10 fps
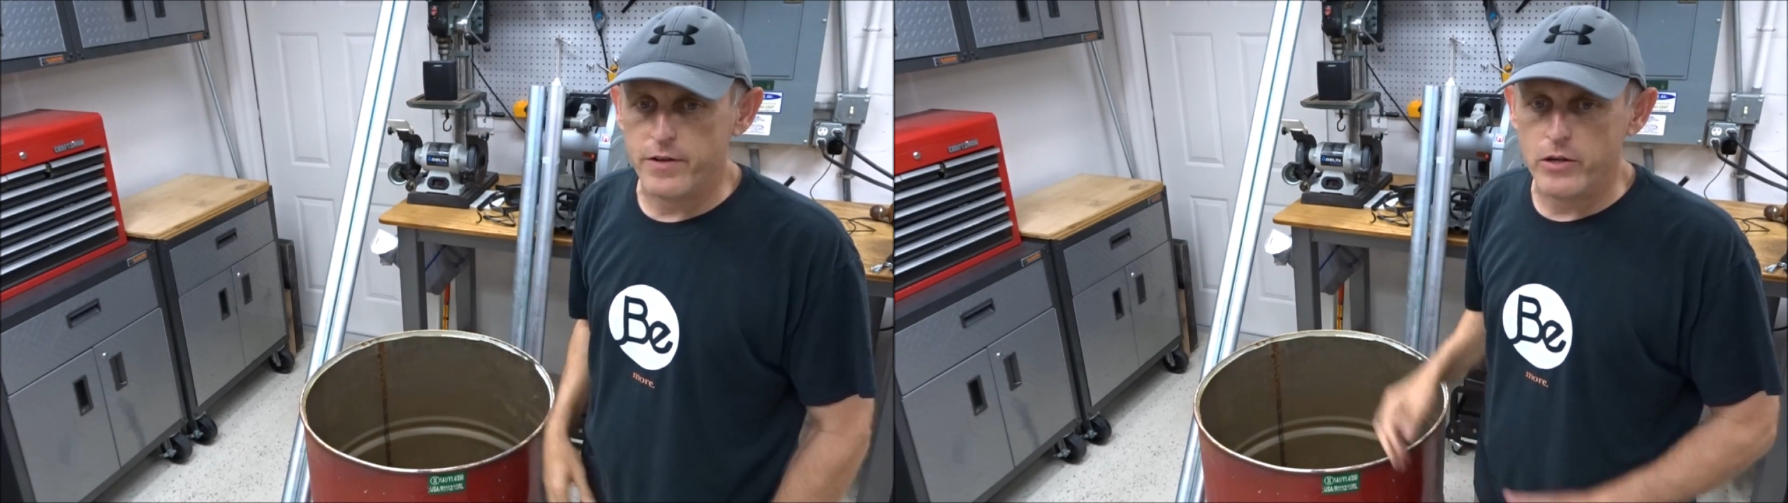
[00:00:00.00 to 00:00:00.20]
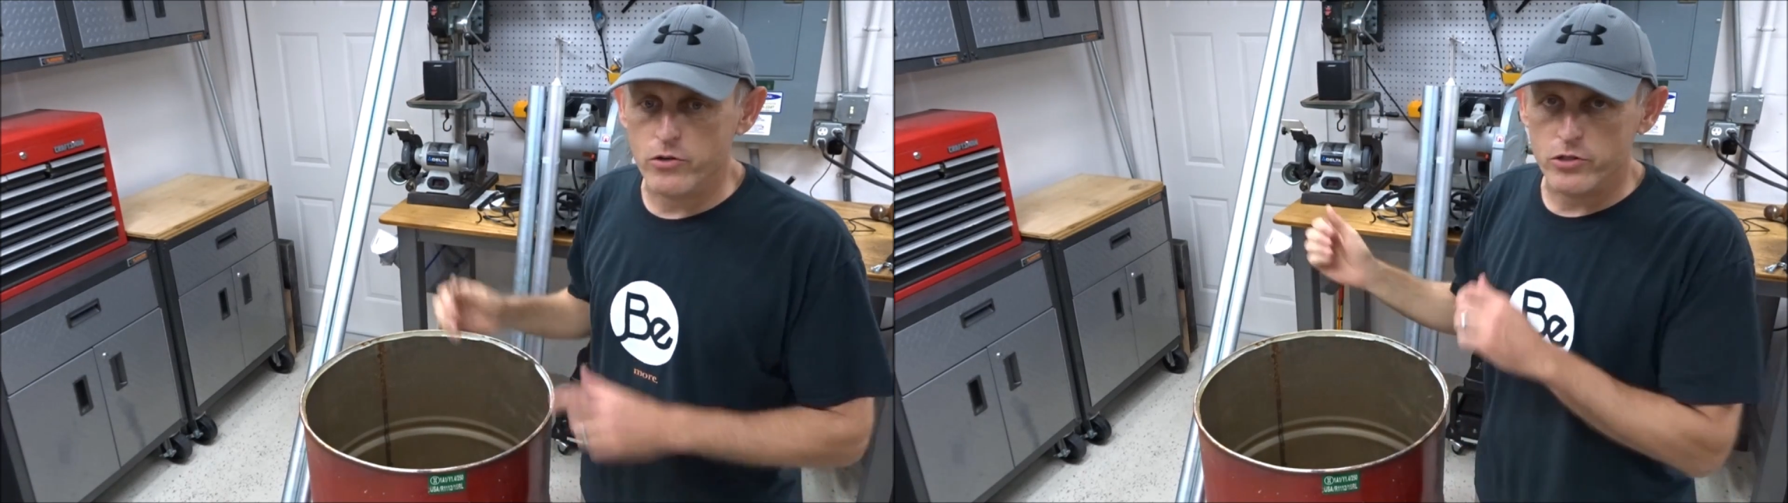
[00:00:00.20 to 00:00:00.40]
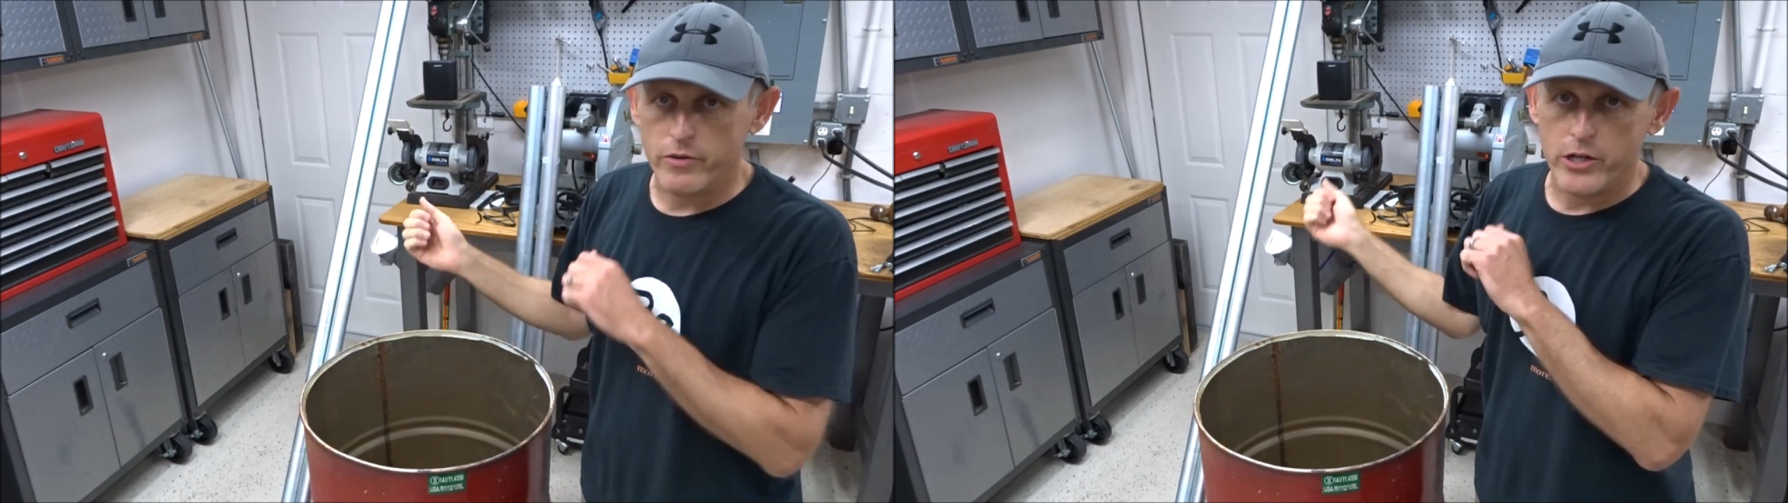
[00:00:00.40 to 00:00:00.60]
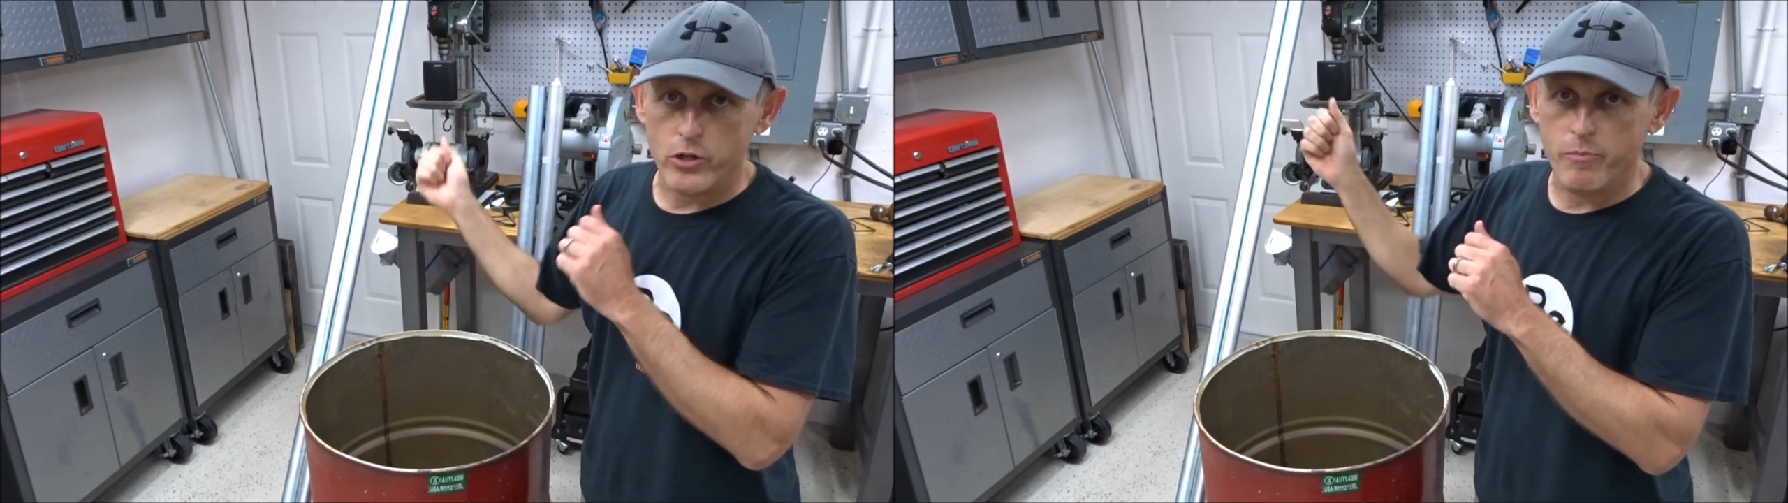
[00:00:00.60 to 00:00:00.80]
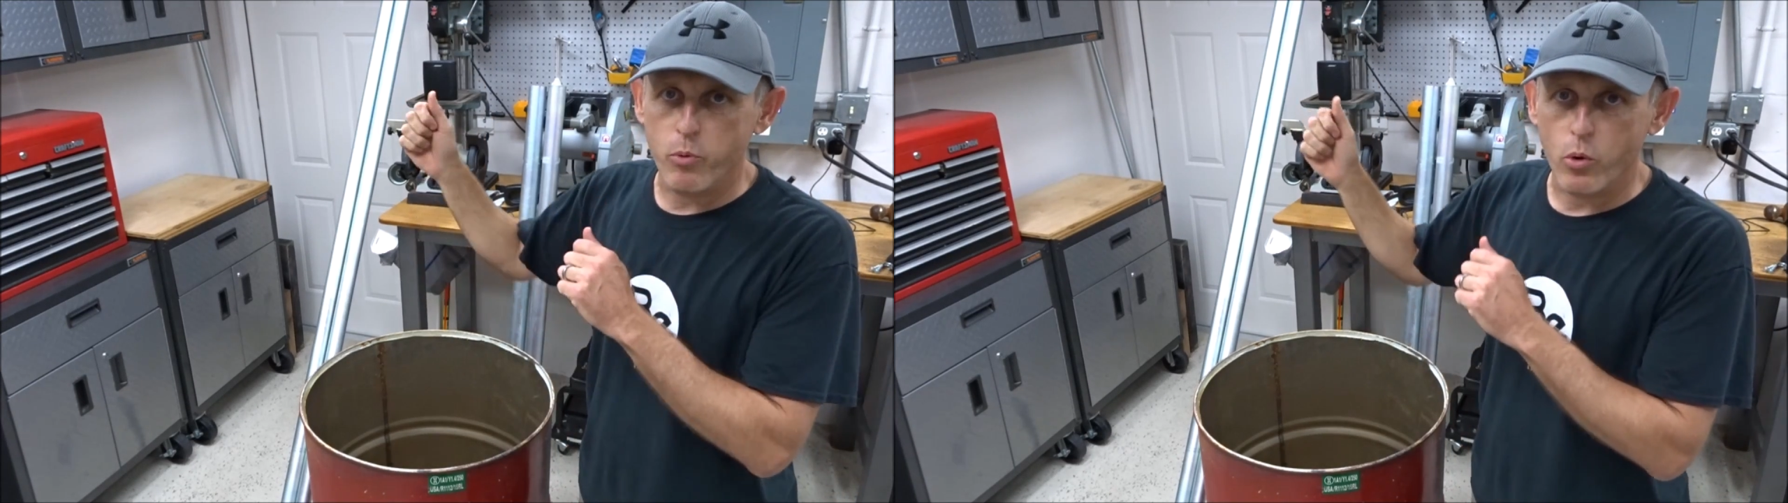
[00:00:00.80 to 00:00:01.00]
feeder so that you
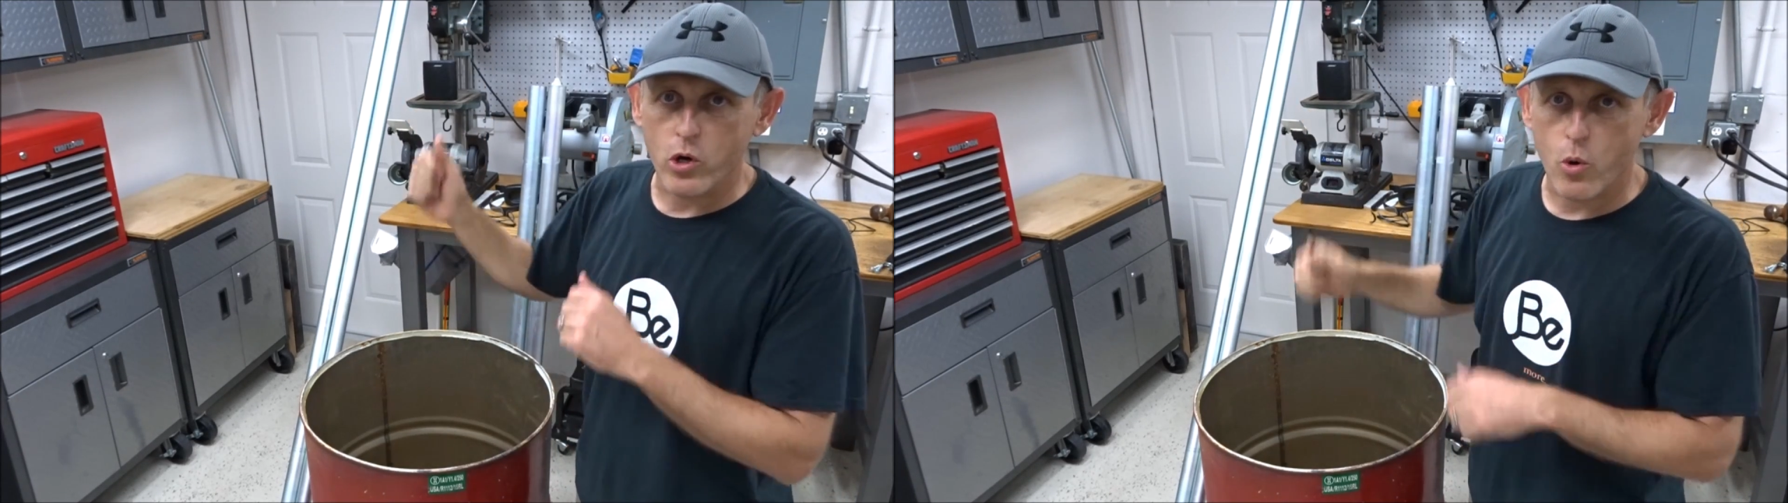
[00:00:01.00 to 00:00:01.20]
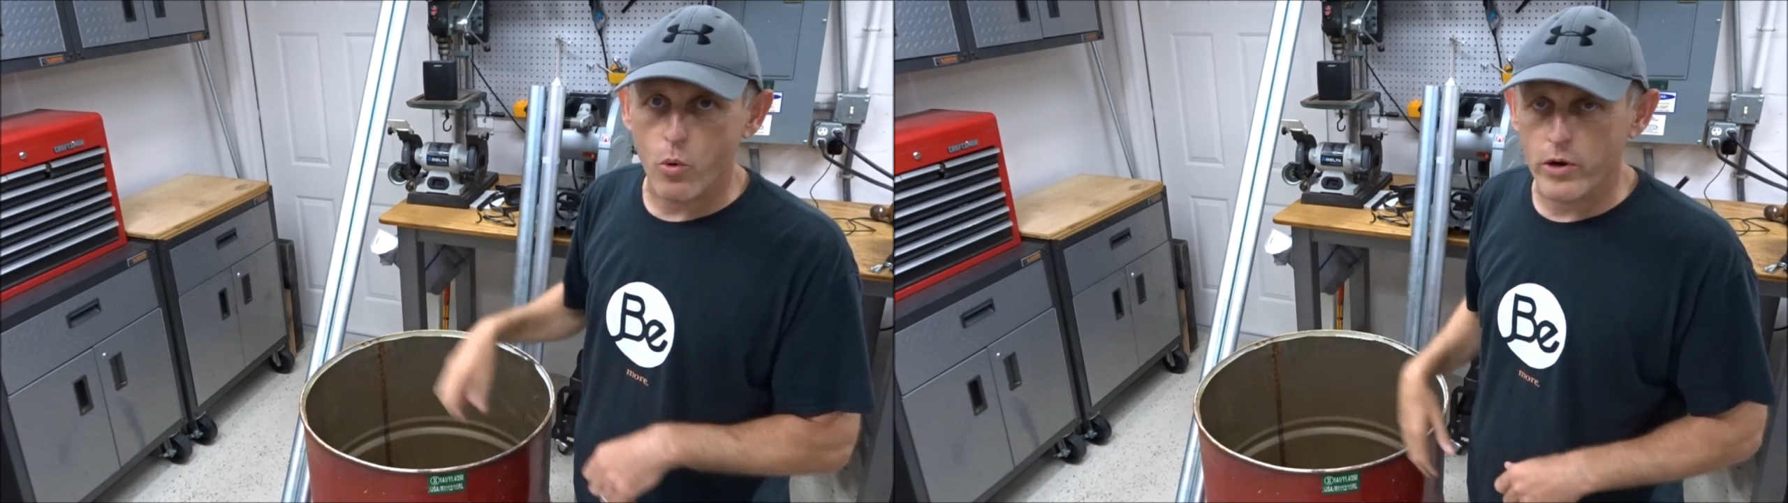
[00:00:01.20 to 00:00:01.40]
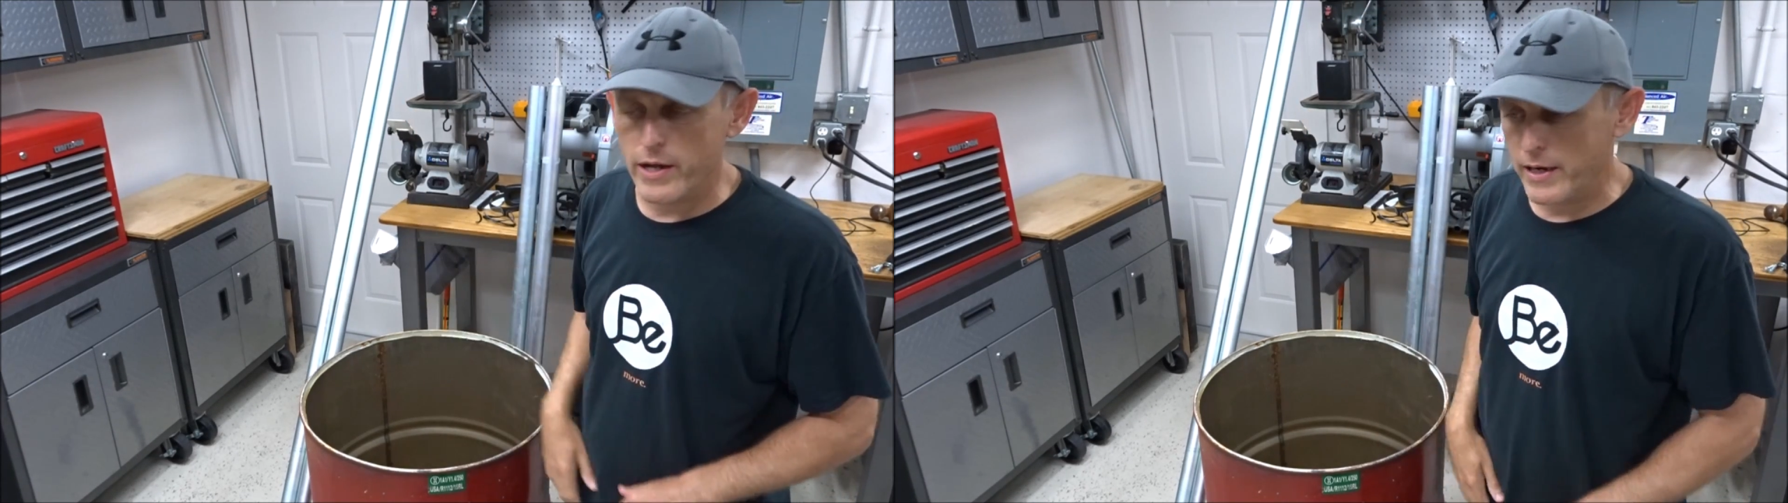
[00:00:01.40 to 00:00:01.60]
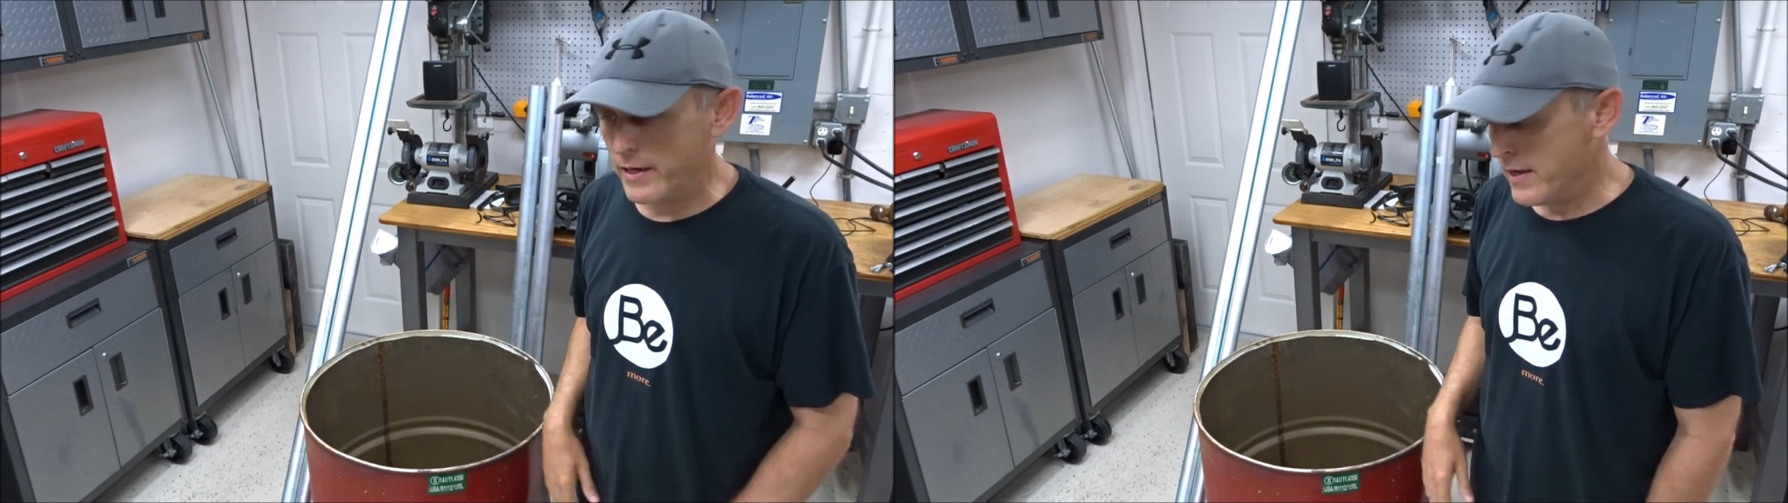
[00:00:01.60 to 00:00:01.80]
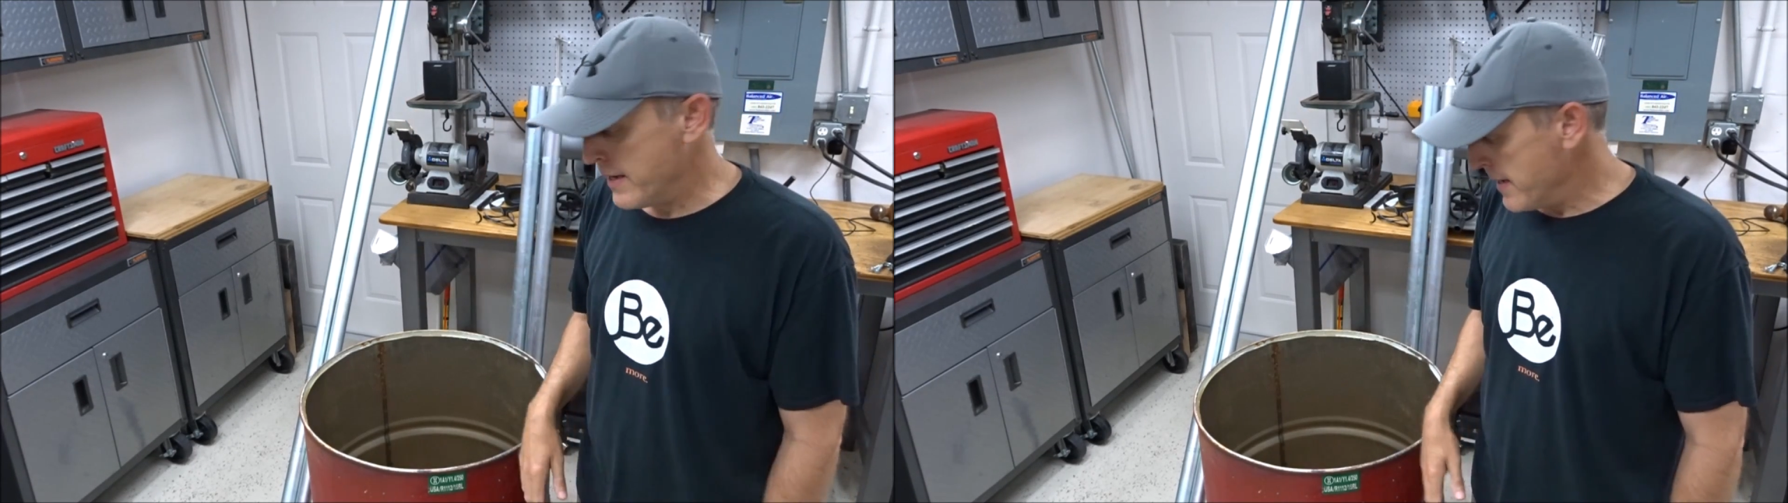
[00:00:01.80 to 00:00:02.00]
can pour corn in it.